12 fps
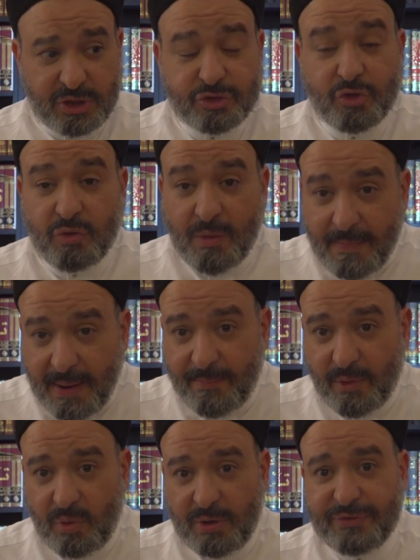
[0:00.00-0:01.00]
to
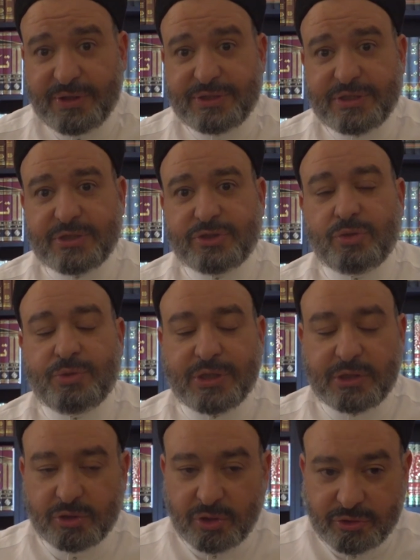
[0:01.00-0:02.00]
remember what they did so we
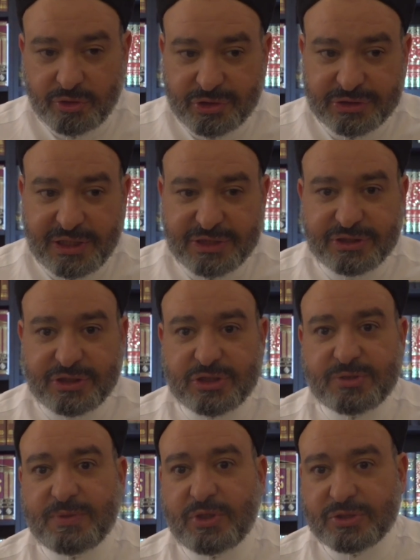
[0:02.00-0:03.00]
can learn those
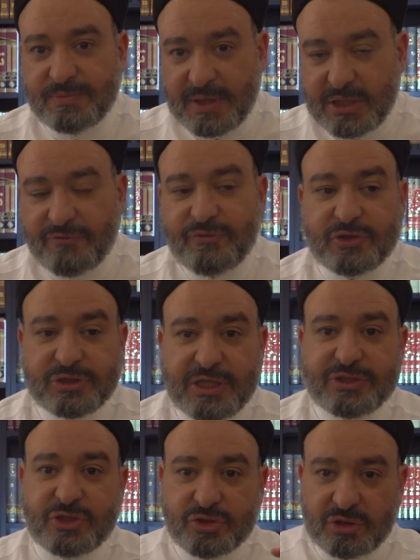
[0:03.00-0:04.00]
lessons, because many of those
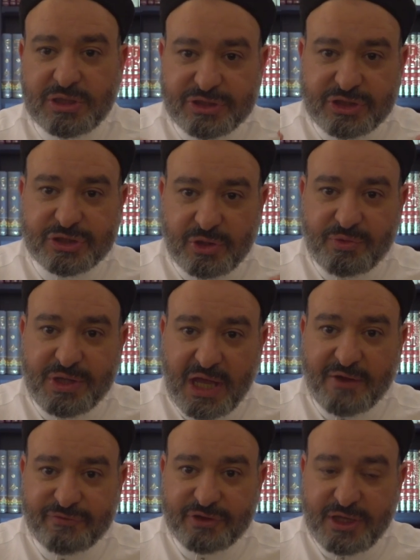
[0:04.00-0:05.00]
lessons are lessons that we
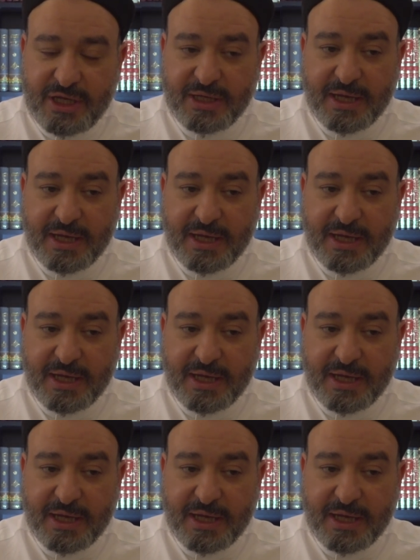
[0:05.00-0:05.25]
have today.